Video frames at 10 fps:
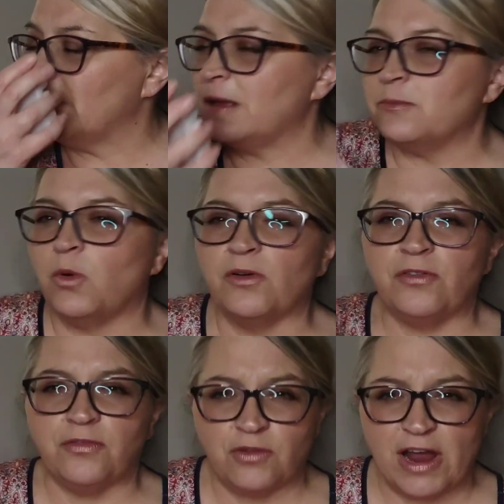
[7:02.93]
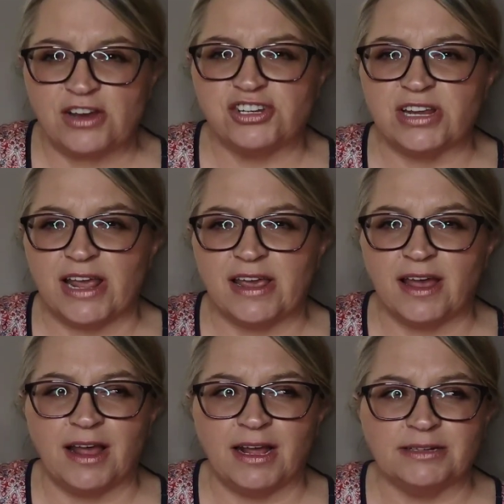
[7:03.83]
like more fresh, like
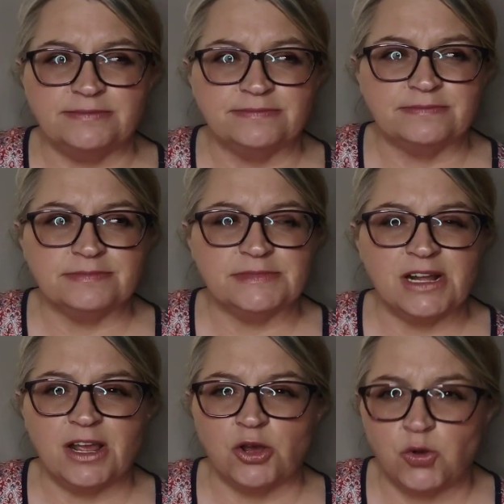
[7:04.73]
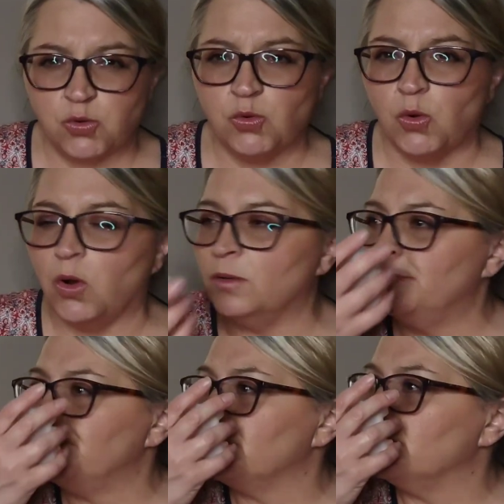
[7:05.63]
um, and cool.